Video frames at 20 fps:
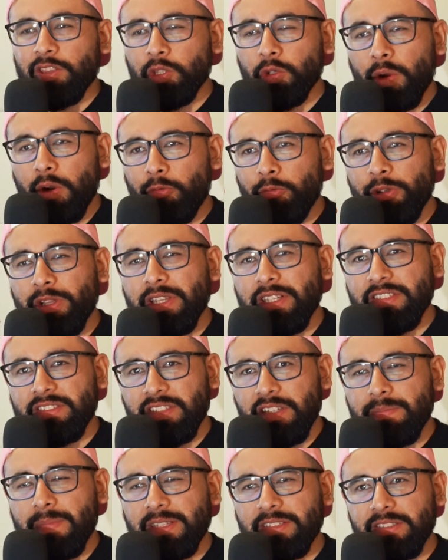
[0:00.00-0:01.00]
Do I really
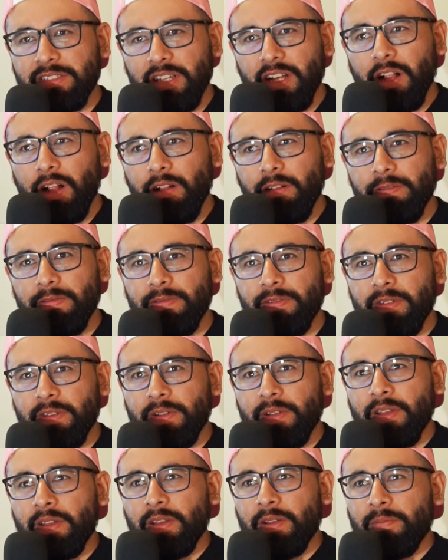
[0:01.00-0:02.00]
see myself
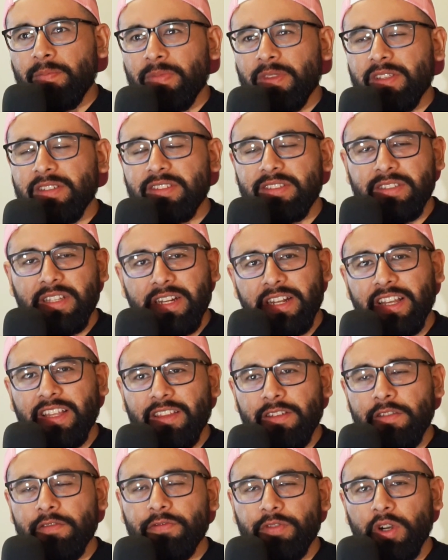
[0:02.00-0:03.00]

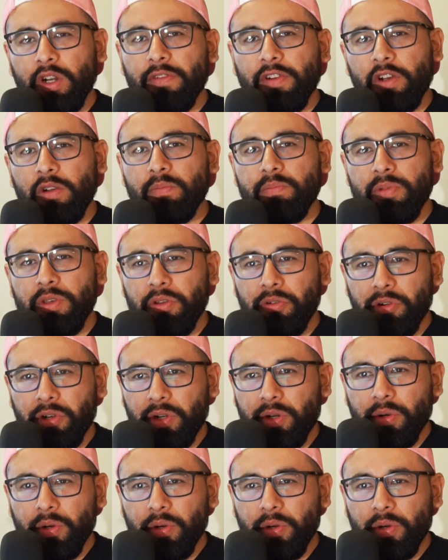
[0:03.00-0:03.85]
sitting in front of a computer,